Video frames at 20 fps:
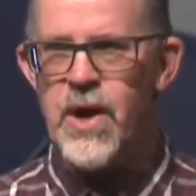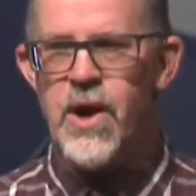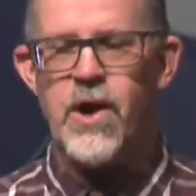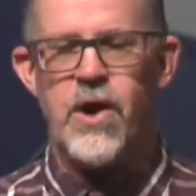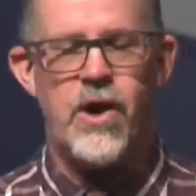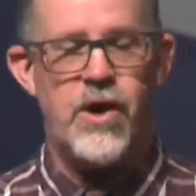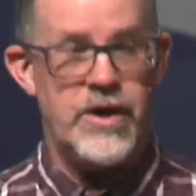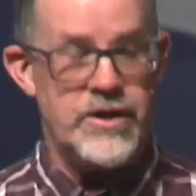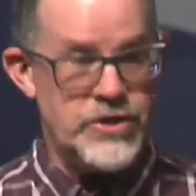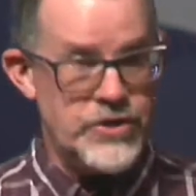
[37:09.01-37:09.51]

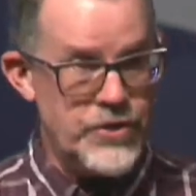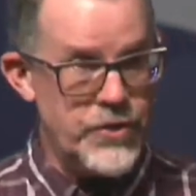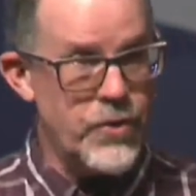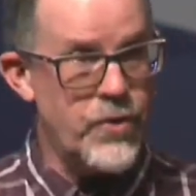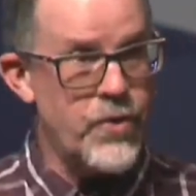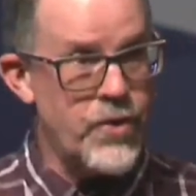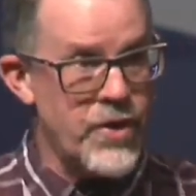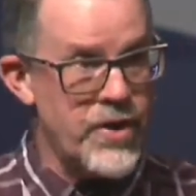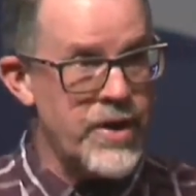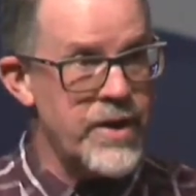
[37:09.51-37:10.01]
on
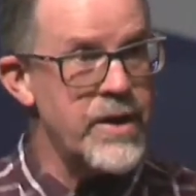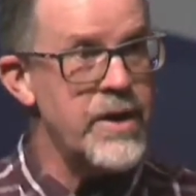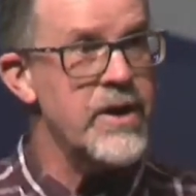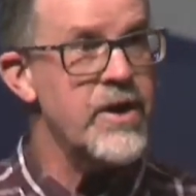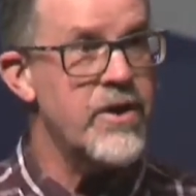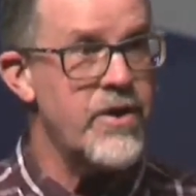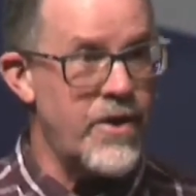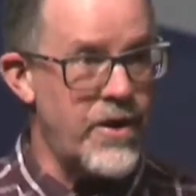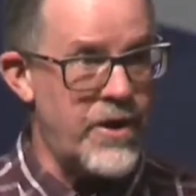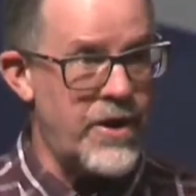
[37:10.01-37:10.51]
your
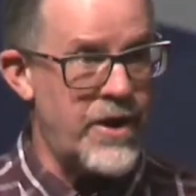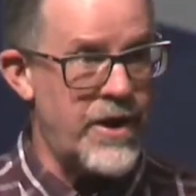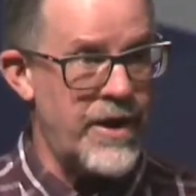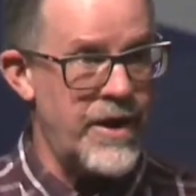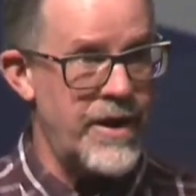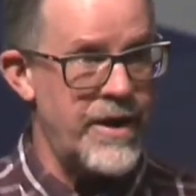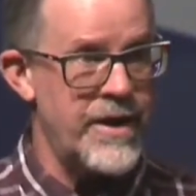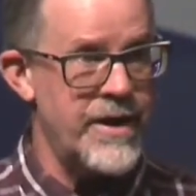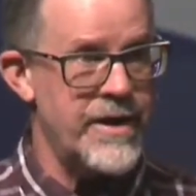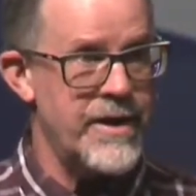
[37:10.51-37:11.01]

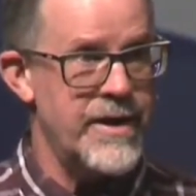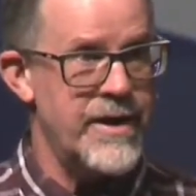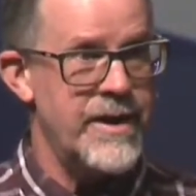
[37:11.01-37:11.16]
car.